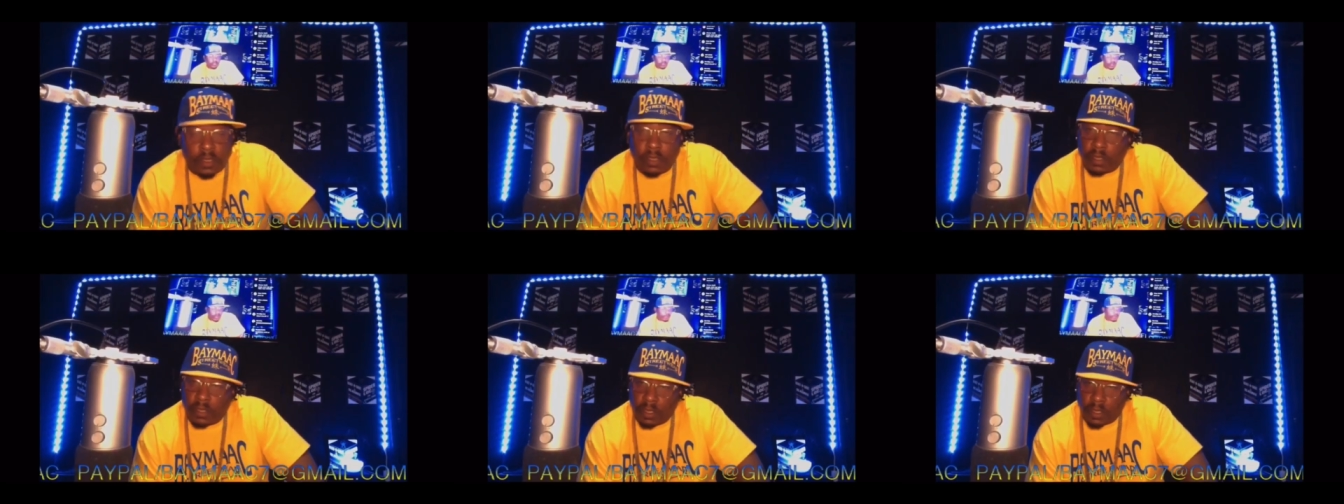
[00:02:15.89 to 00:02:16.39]

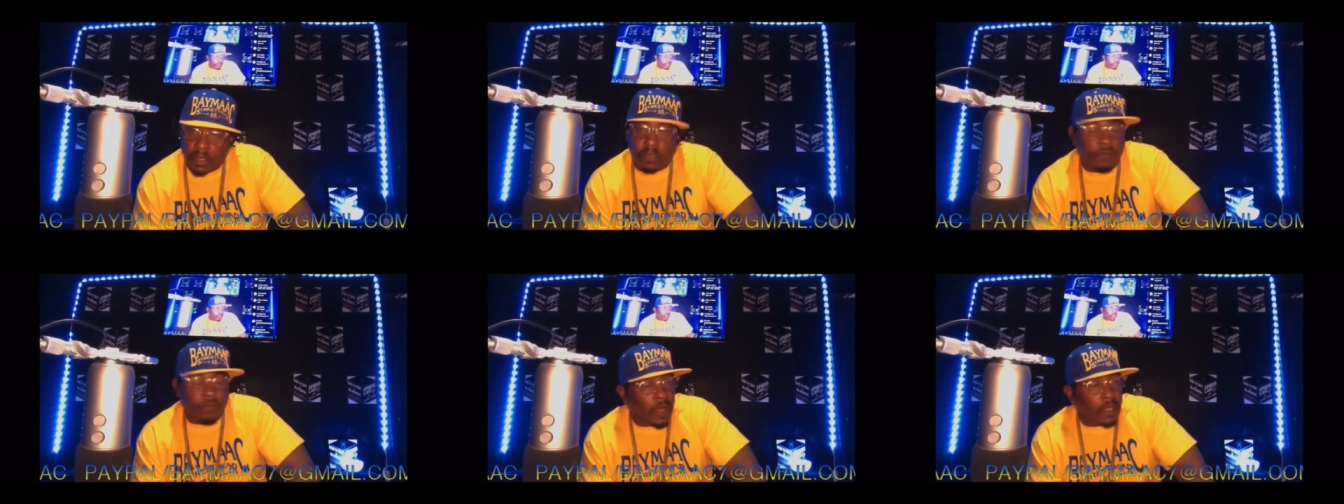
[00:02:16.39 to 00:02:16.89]
she didn't
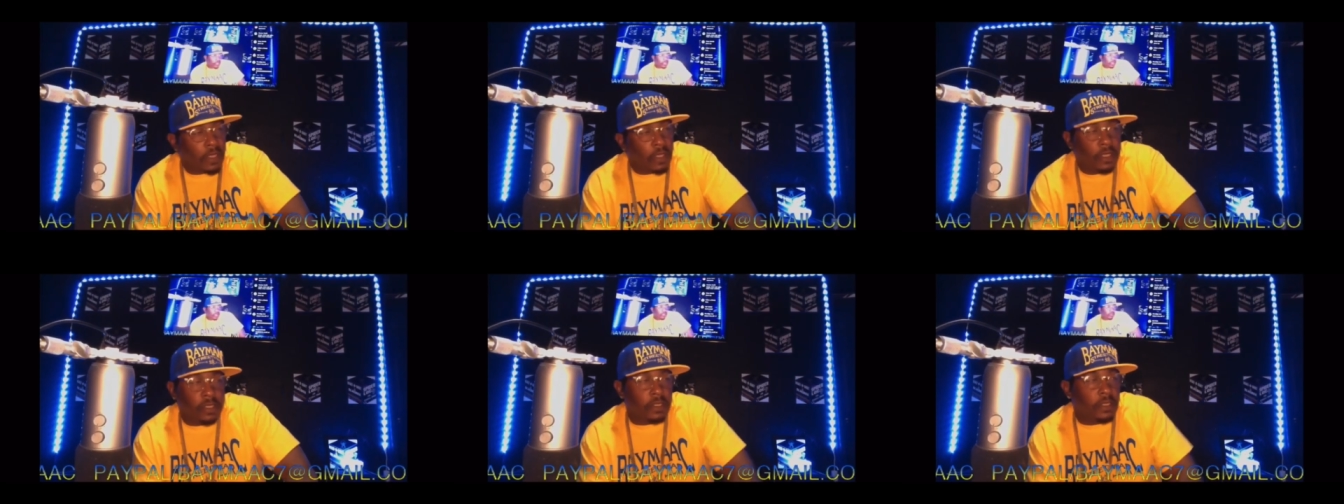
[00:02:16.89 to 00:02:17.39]
survive the
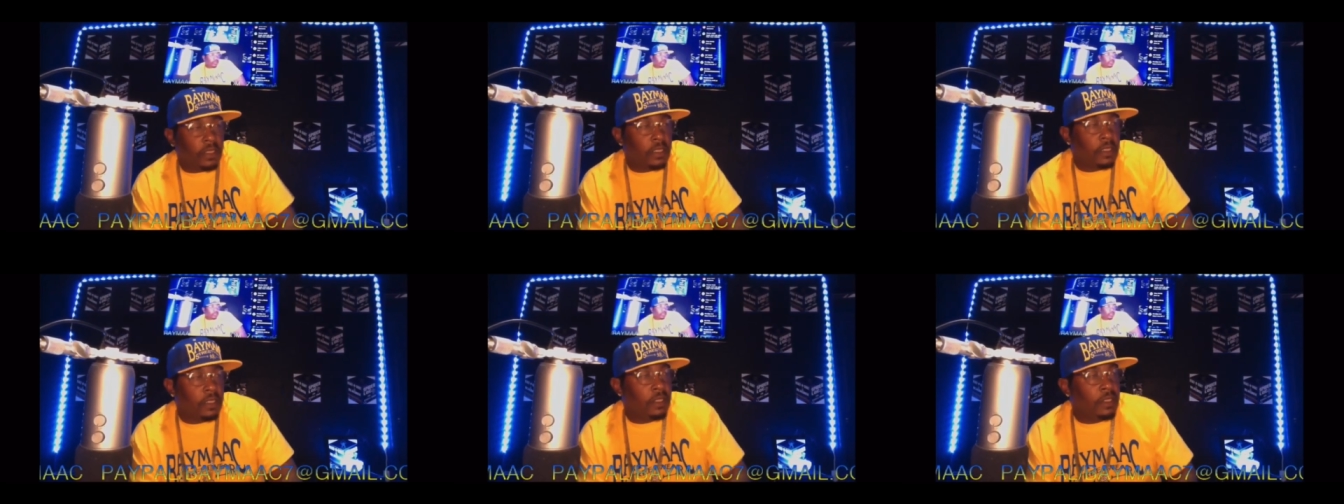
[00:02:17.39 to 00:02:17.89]
incident.
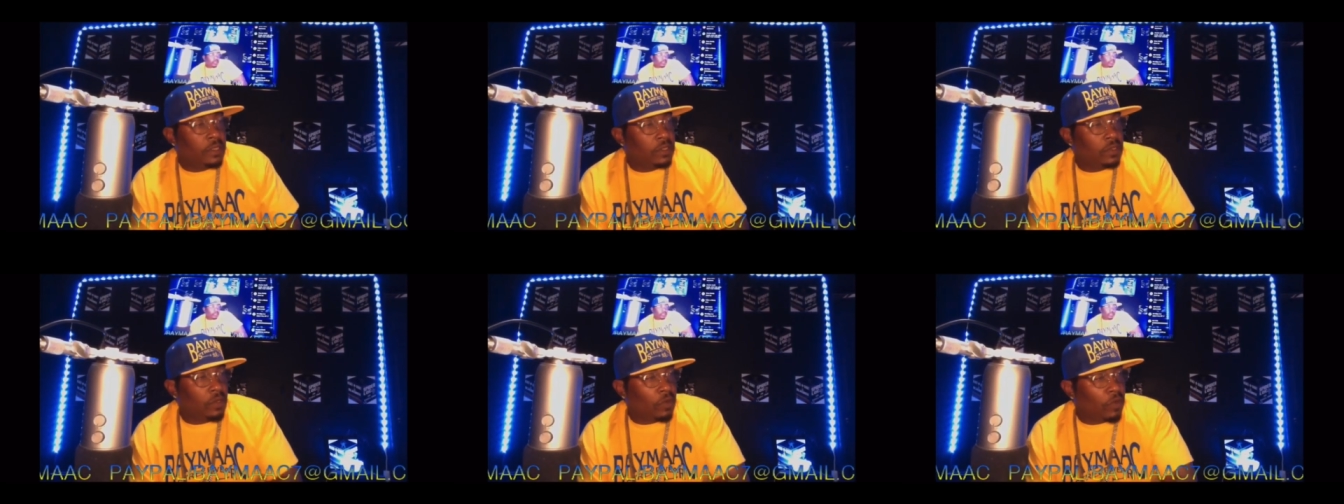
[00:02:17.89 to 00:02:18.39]

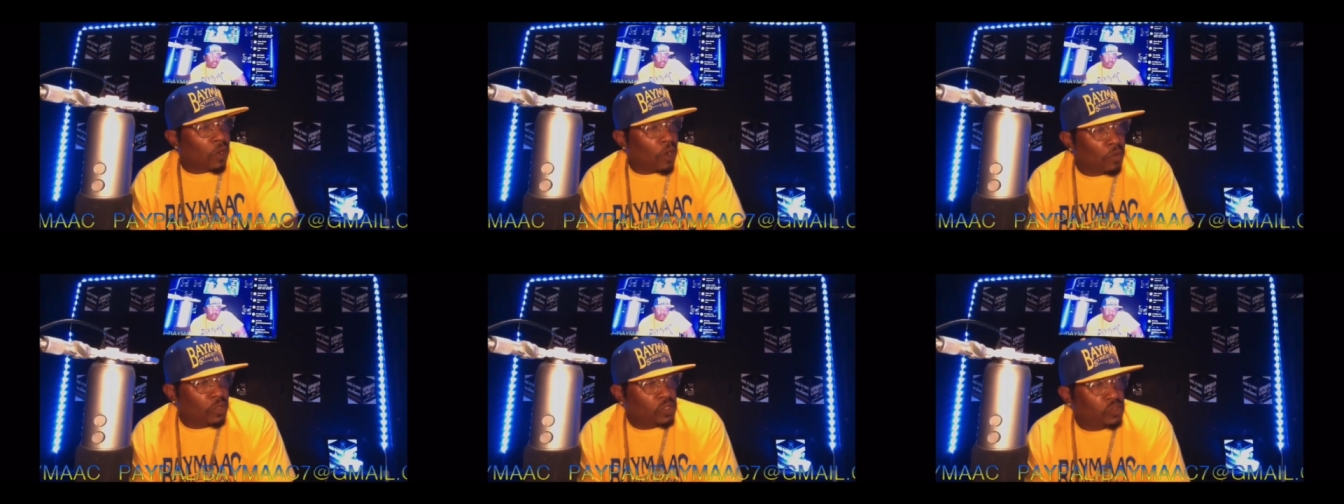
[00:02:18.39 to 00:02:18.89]
So all what you